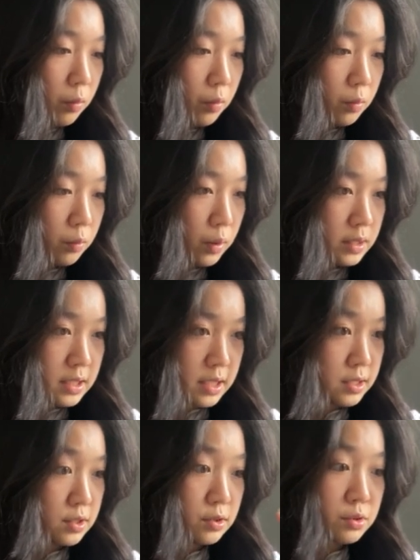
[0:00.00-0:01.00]
what's
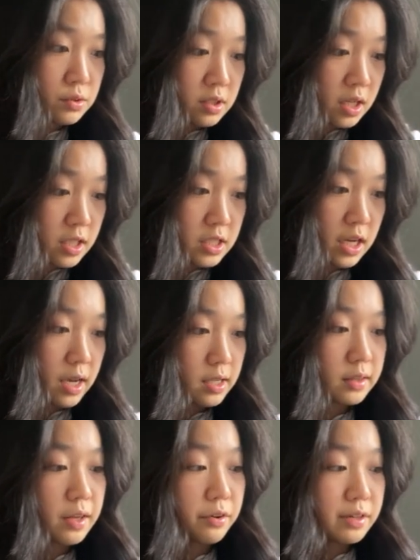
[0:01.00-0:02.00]
its usage
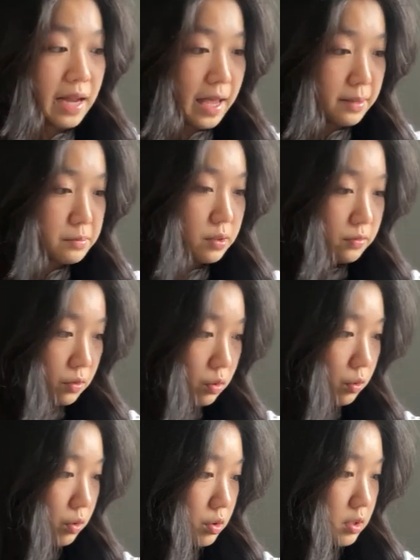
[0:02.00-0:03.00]
and their names, of
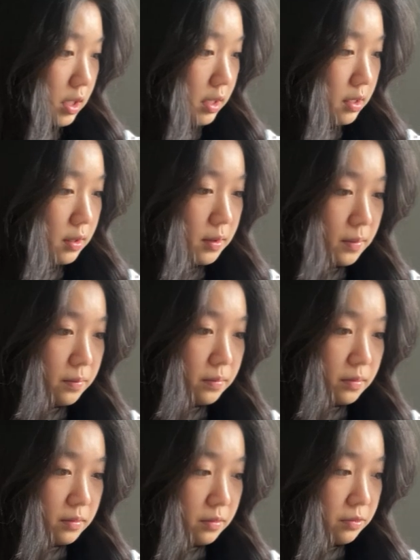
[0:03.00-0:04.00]
course, like
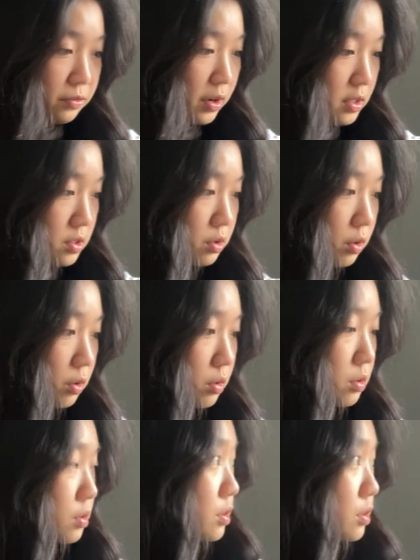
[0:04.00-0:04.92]
Fresnel's.